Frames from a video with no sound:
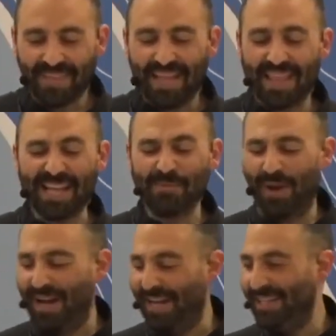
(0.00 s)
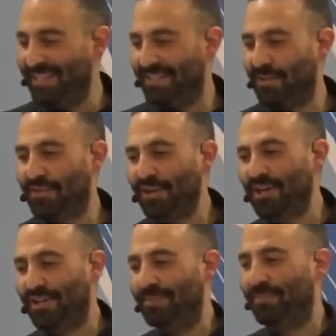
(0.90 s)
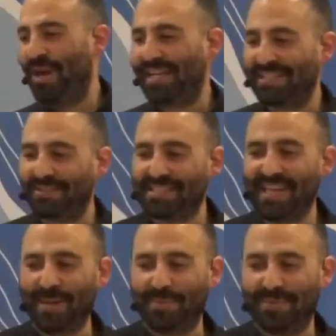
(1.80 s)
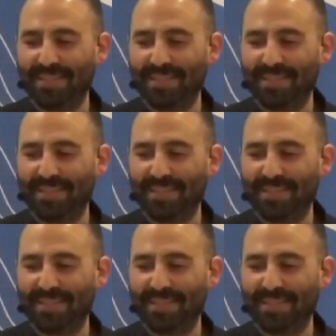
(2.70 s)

And that's why the third practical step